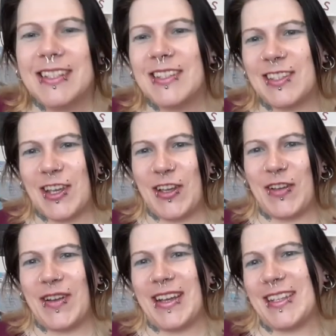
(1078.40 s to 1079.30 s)

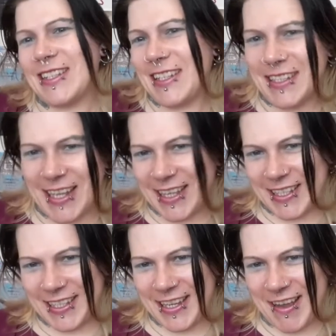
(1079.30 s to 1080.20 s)
So, until
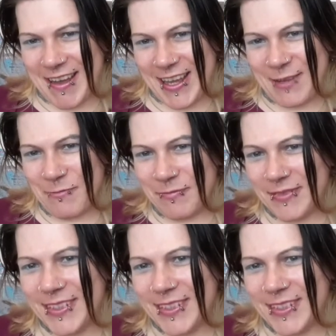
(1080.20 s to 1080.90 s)
next time,